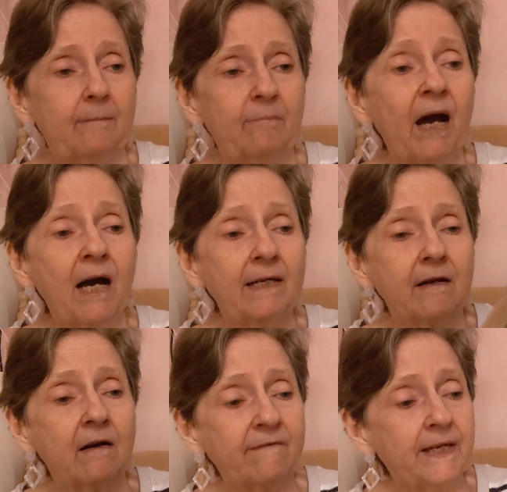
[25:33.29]
part
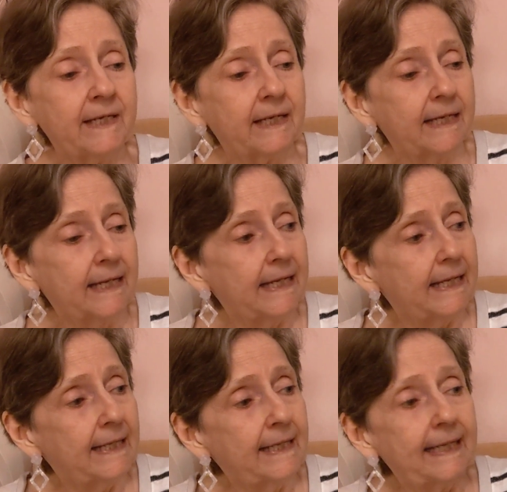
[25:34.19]
of it,
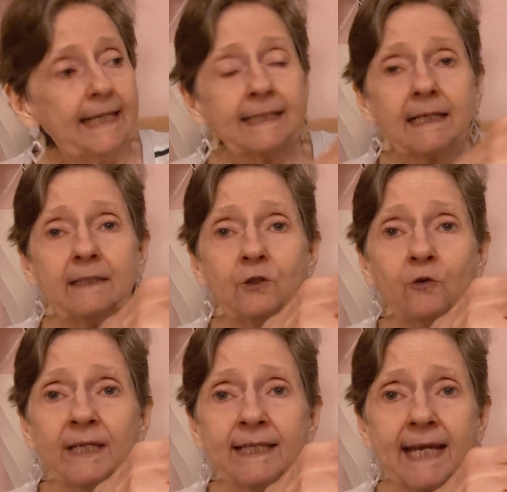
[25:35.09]
it you
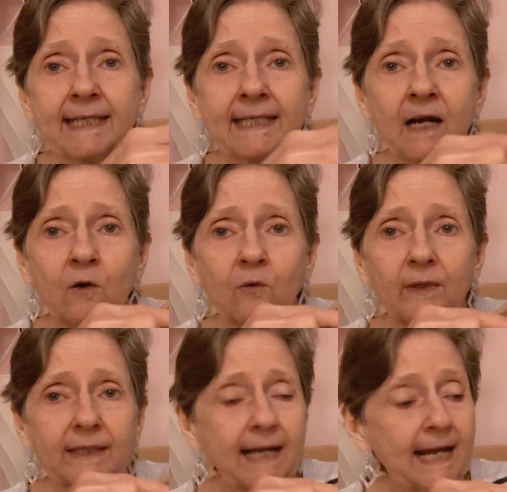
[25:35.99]
can take it out.
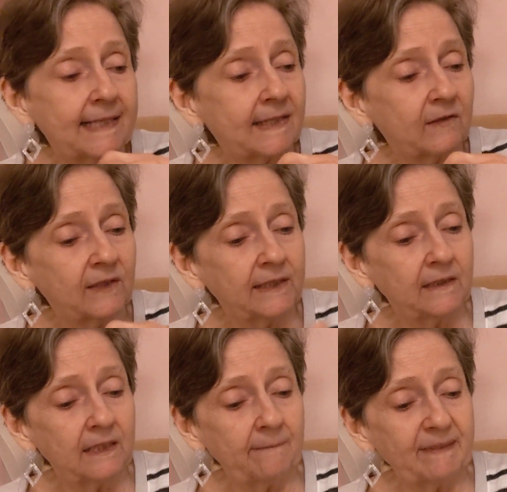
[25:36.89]
It has the little
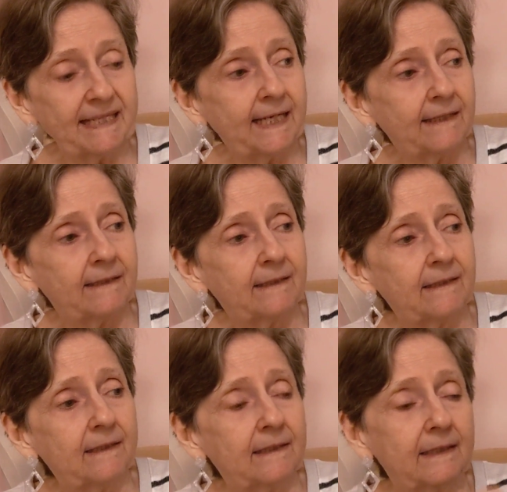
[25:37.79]
clips here
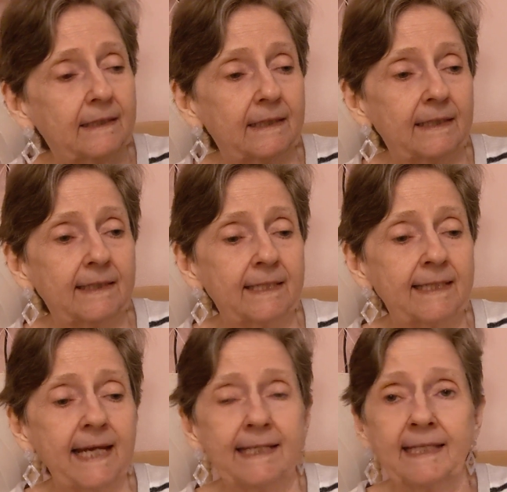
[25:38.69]
to
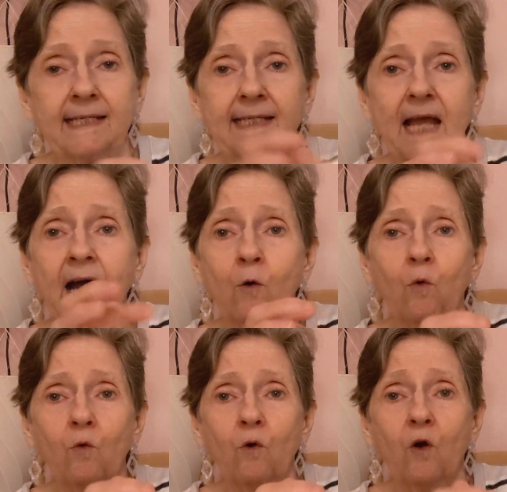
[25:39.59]
take this
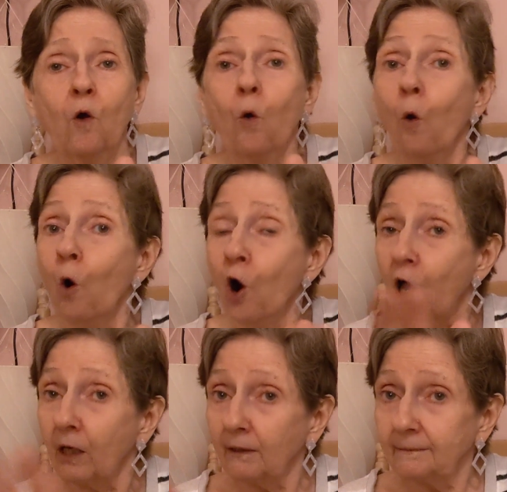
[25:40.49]
out.
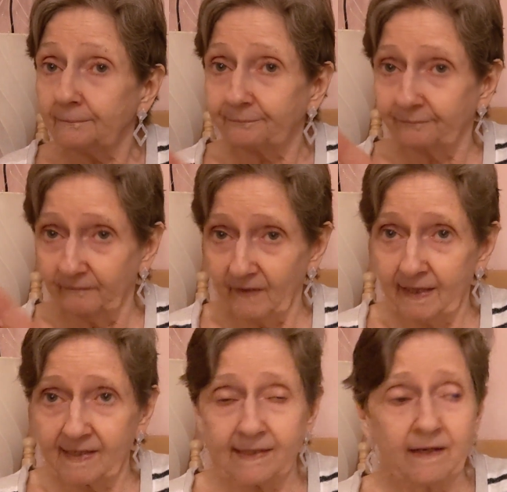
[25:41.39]
Or
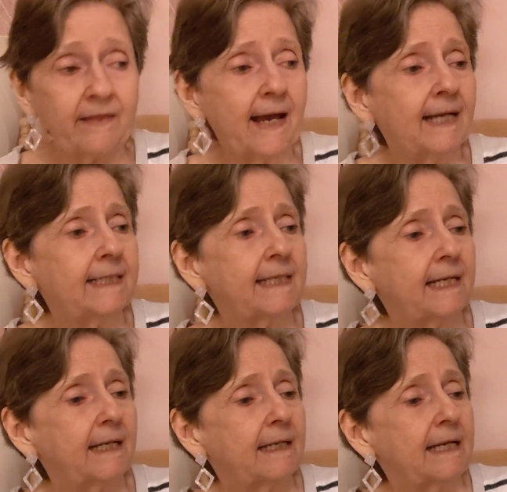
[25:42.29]
here's another
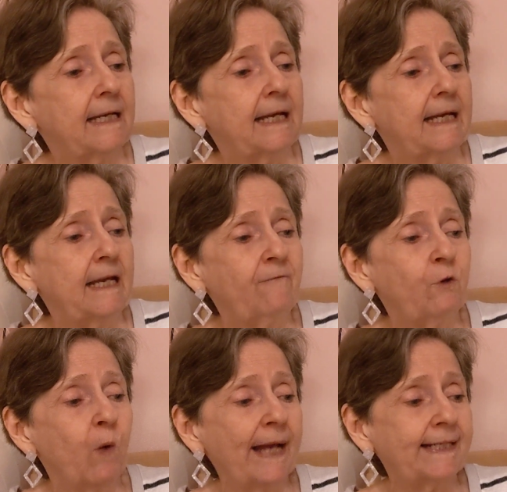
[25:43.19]
idea. If
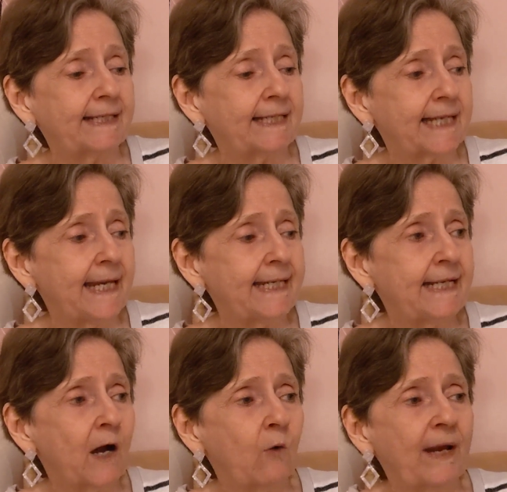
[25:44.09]
you wanted to take it
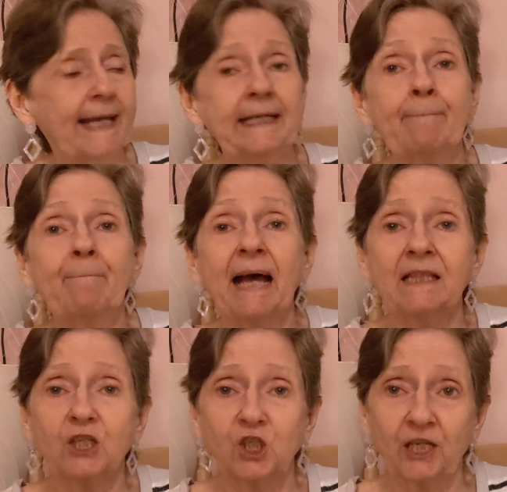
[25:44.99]
out and
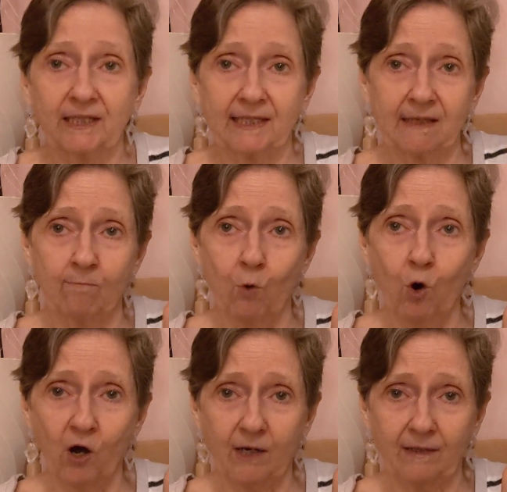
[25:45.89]
embellish it some
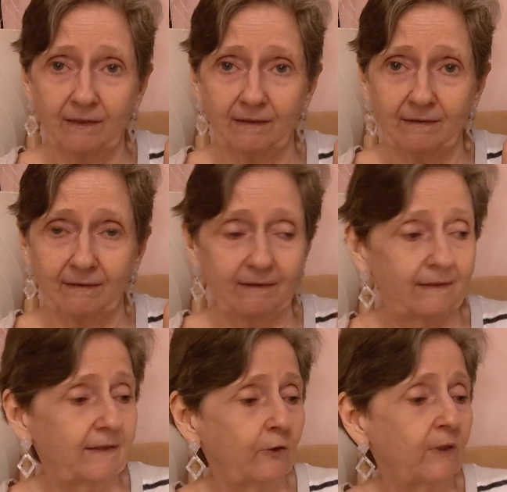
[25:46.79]
more,
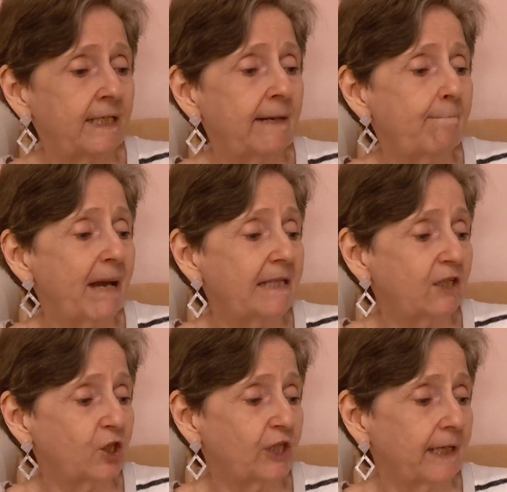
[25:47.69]
you can
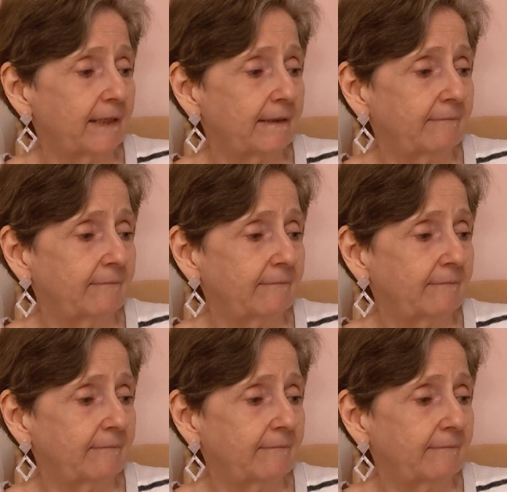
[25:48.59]
embellish it.